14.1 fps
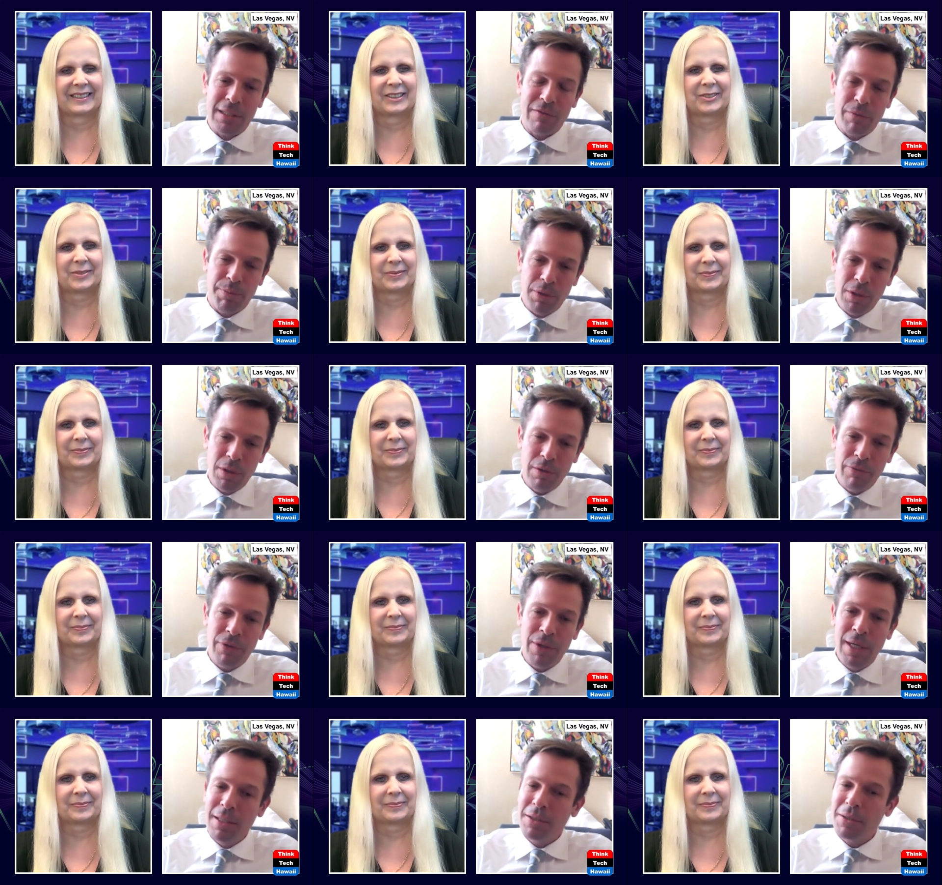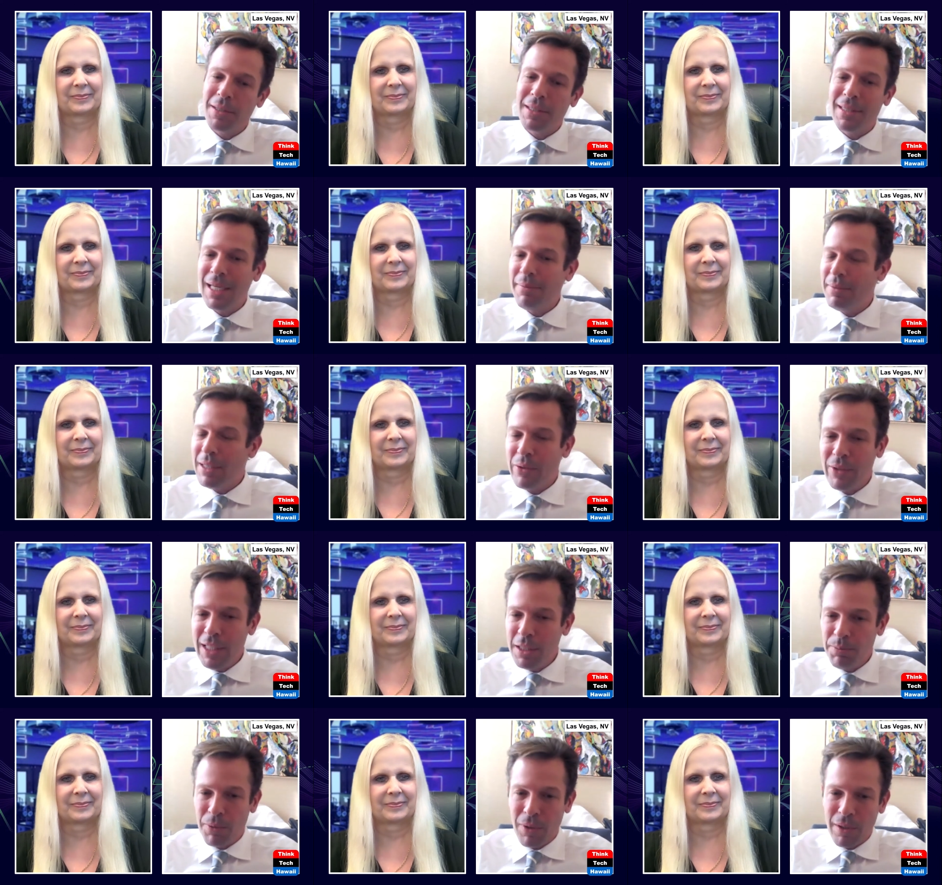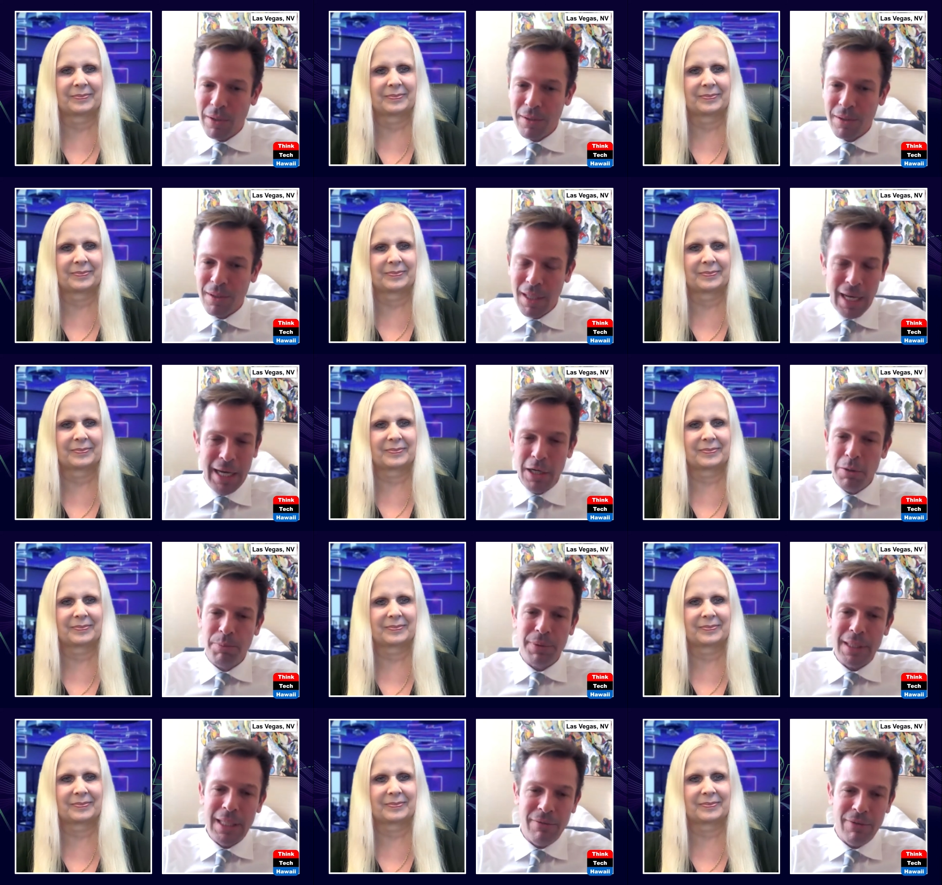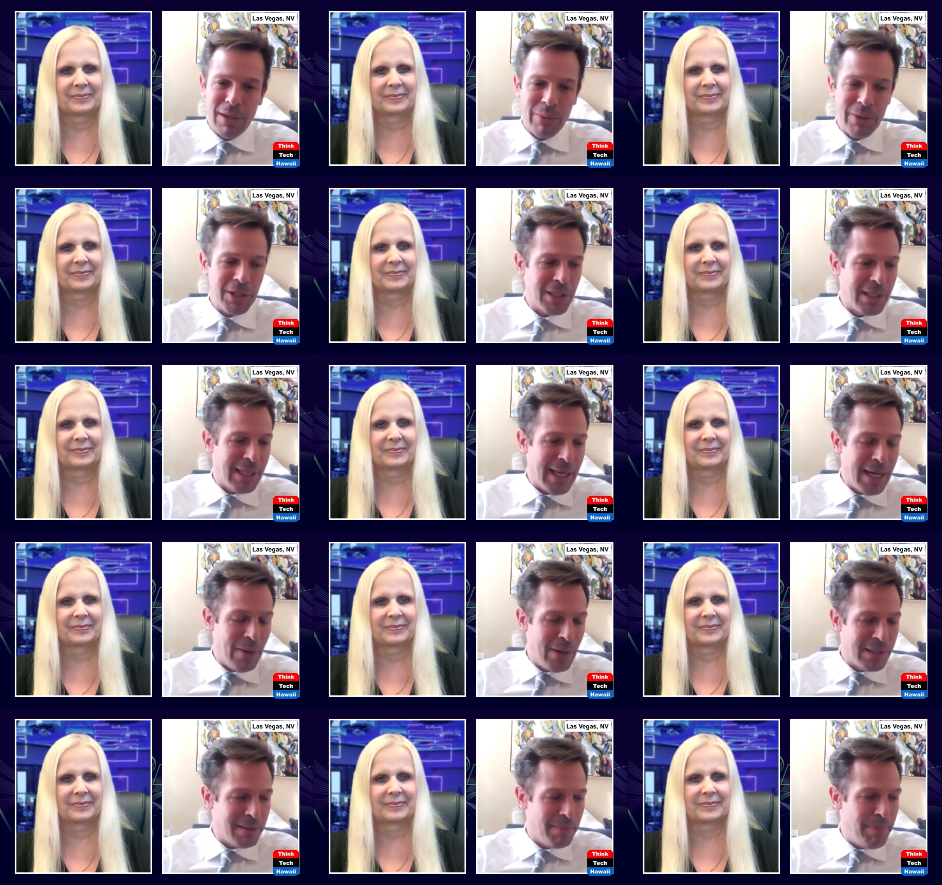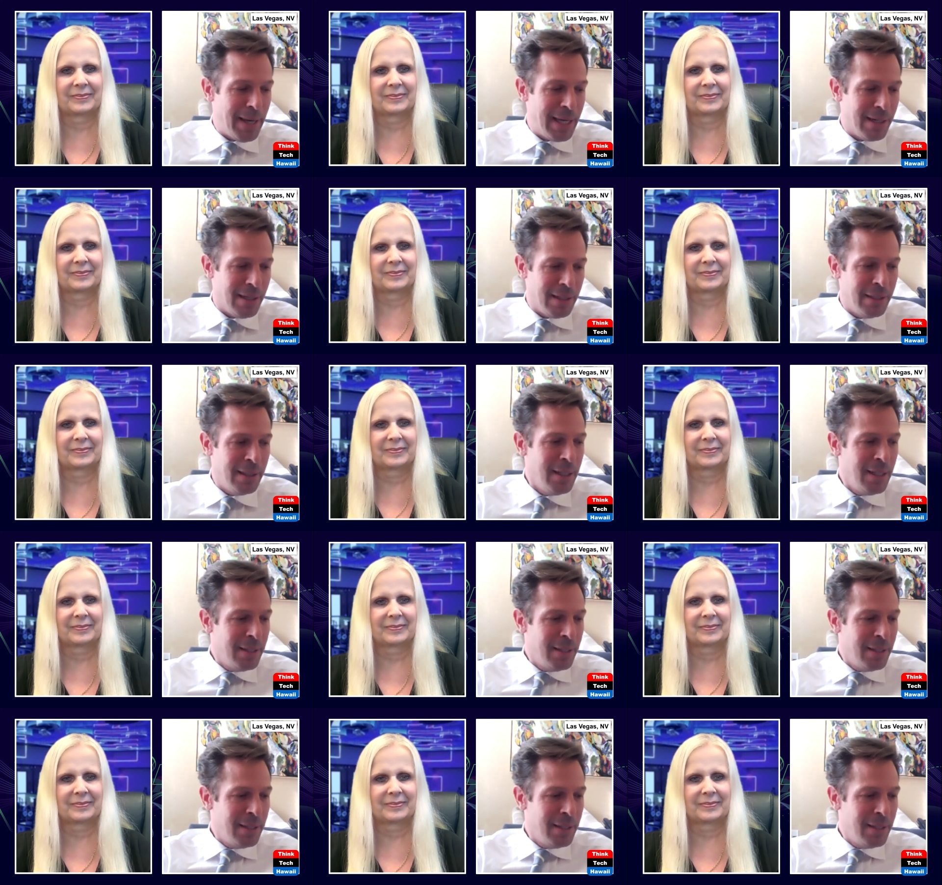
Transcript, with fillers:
Speaker 1: have approved. So it's the same thing with esports. I don't believe that we should allow us to bet on